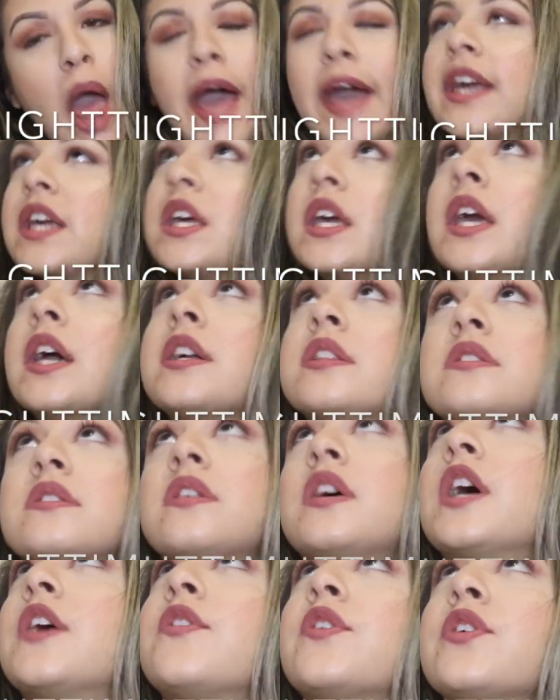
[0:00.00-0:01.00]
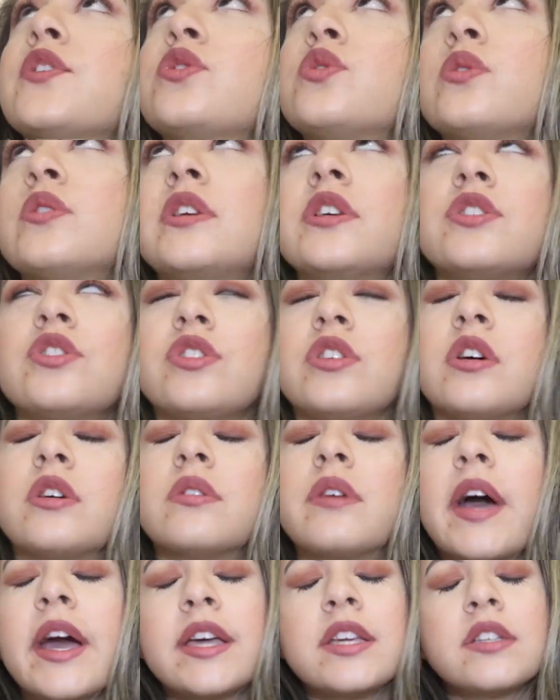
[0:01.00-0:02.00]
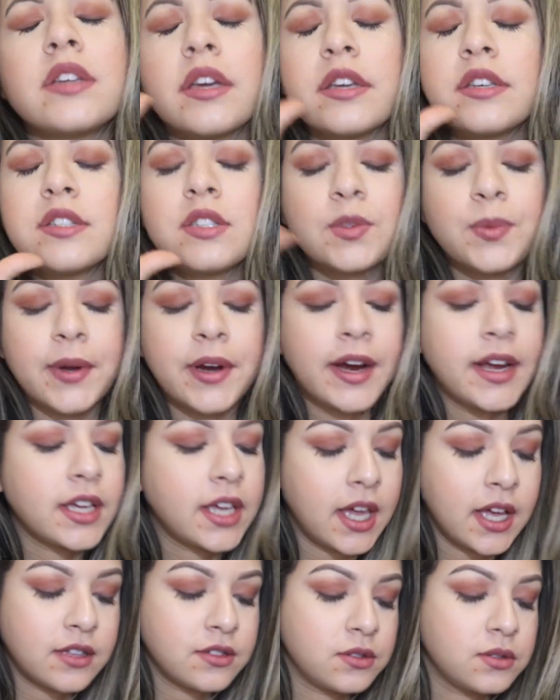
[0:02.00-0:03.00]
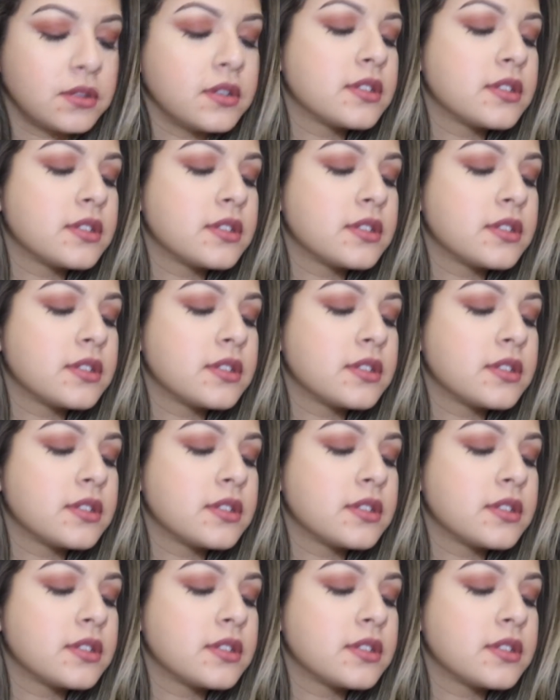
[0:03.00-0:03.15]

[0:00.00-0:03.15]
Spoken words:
I can't ever do an intro. I swear I can't do